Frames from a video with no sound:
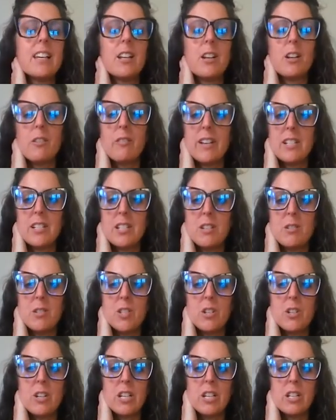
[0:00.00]
in our rescue
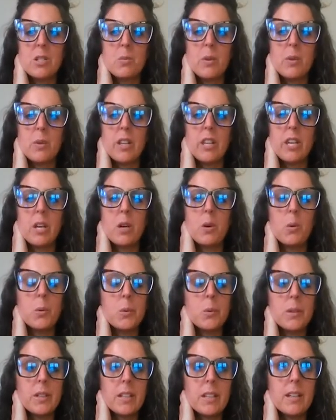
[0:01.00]
journey, it's one of the
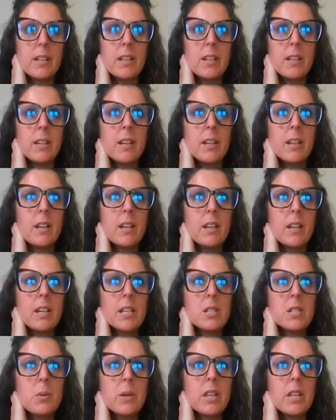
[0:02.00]

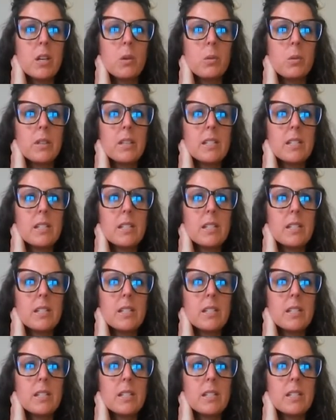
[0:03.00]
only